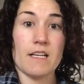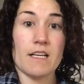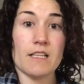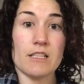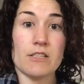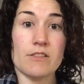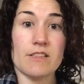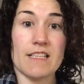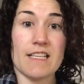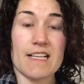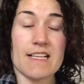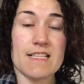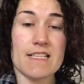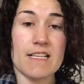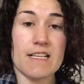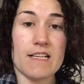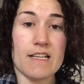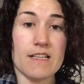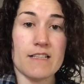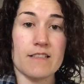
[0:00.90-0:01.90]
Hello
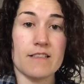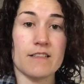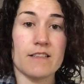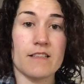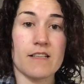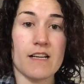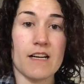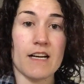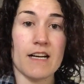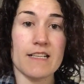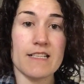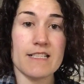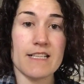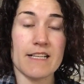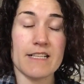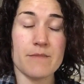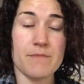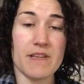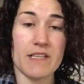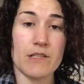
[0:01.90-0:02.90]
Alexa, I
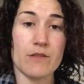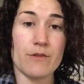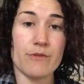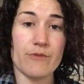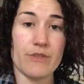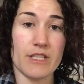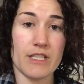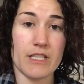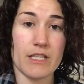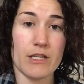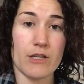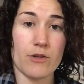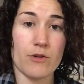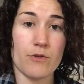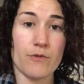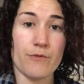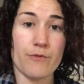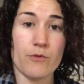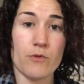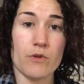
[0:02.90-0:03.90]
decided to make you a
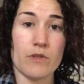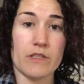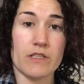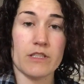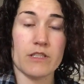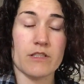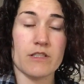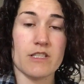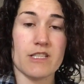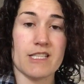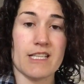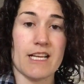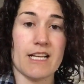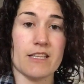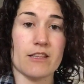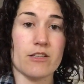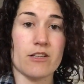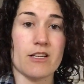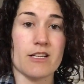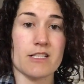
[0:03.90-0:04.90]
video for your stay
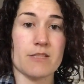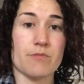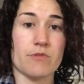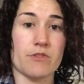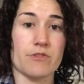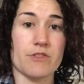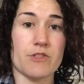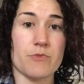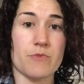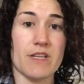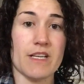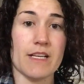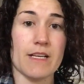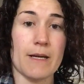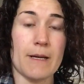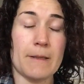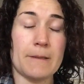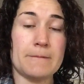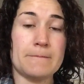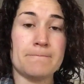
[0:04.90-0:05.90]
at the hospital this week.
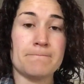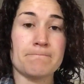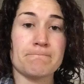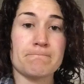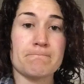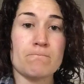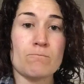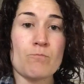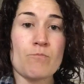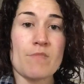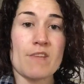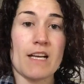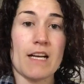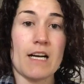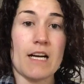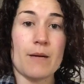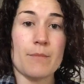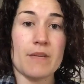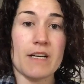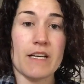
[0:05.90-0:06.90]

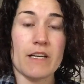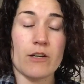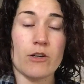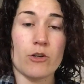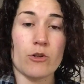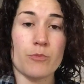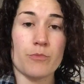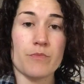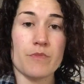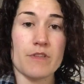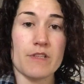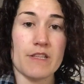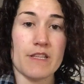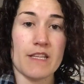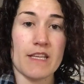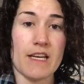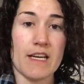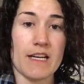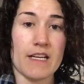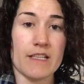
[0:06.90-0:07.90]
I hope
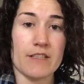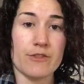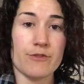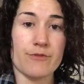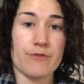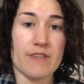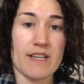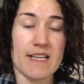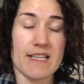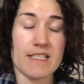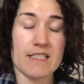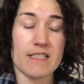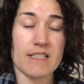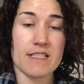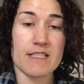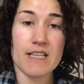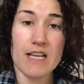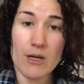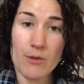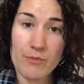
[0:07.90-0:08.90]
that you find
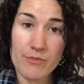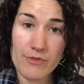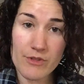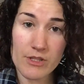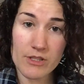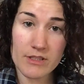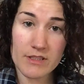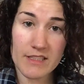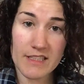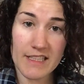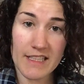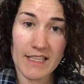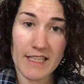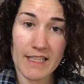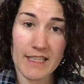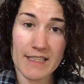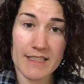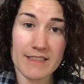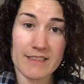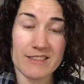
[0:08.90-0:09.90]
this helpful
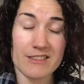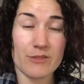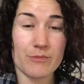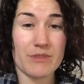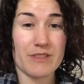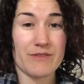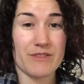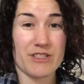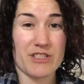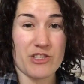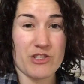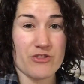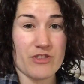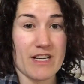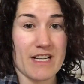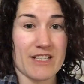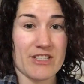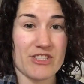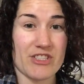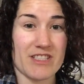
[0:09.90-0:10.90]
and a little bit of a
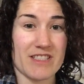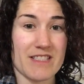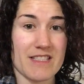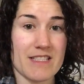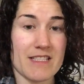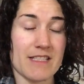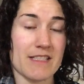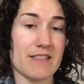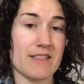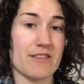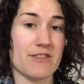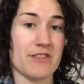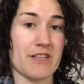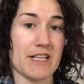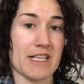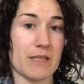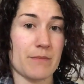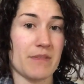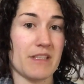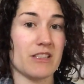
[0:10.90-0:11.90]
distraction since there's not
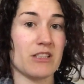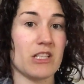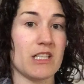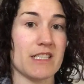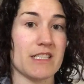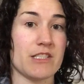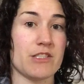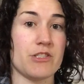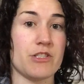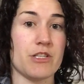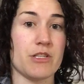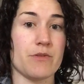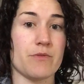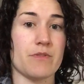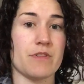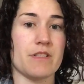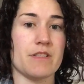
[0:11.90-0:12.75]
going to be a lot to do.